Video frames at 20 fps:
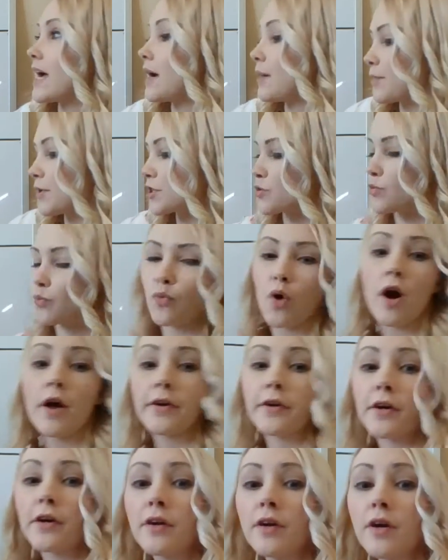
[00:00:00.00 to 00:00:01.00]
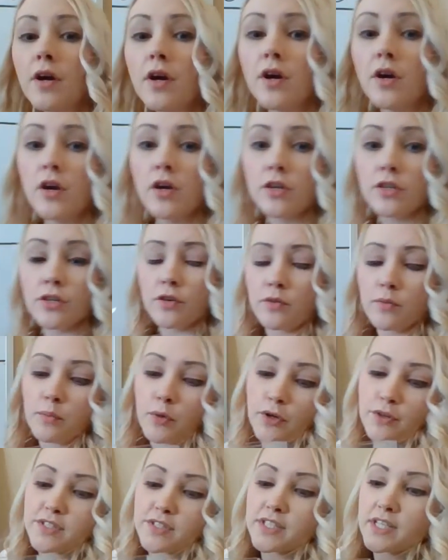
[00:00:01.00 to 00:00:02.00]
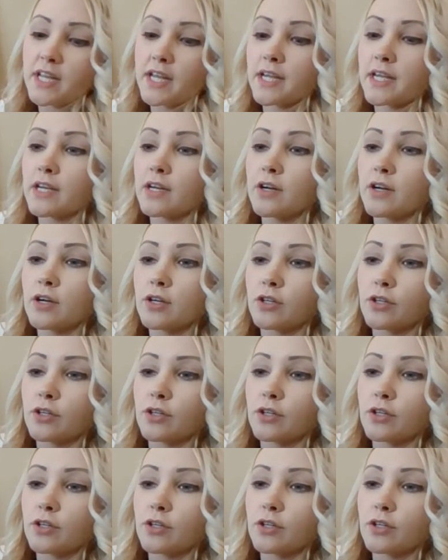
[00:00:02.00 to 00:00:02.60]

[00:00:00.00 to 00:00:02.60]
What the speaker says: How much water per se